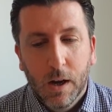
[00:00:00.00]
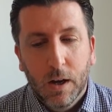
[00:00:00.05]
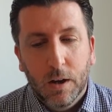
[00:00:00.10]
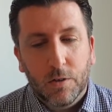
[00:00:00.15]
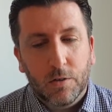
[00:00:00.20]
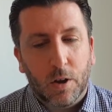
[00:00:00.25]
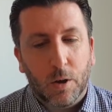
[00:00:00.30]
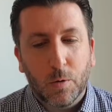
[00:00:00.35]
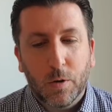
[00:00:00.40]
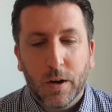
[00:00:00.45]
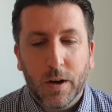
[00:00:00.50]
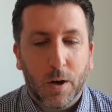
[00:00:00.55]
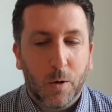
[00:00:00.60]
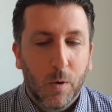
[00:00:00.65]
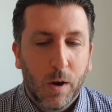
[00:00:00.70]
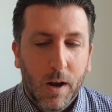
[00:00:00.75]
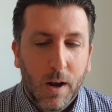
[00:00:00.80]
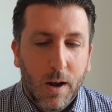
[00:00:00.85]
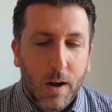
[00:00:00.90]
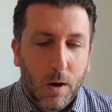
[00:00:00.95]
So, you know,
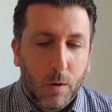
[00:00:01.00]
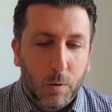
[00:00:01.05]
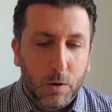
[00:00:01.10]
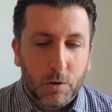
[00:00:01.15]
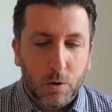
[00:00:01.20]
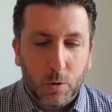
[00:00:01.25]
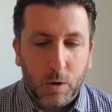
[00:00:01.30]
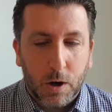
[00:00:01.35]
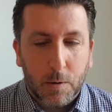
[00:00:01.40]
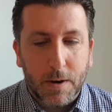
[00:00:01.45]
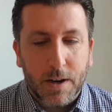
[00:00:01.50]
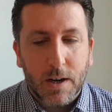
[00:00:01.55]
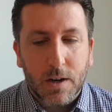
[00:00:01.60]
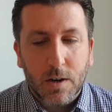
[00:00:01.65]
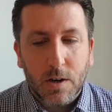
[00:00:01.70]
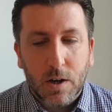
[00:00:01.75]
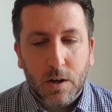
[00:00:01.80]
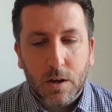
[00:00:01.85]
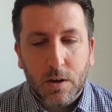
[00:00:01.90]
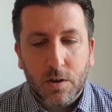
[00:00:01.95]
we're talking about
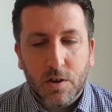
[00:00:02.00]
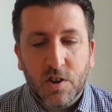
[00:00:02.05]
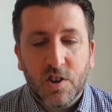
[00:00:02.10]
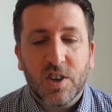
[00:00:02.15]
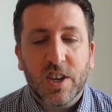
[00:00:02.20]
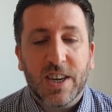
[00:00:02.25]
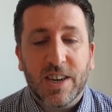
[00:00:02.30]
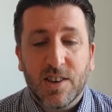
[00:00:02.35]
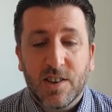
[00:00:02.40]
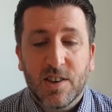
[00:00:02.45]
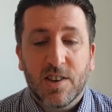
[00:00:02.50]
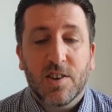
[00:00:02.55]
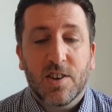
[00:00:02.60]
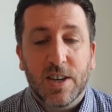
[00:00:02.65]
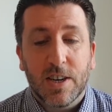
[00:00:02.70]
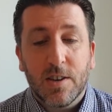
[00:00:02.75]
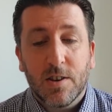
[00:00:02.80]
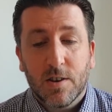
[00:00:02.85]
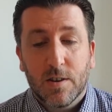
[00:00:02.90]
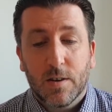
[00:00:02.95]
6
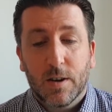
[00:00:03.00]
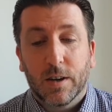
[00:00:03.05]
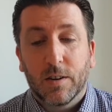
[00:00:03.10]
assists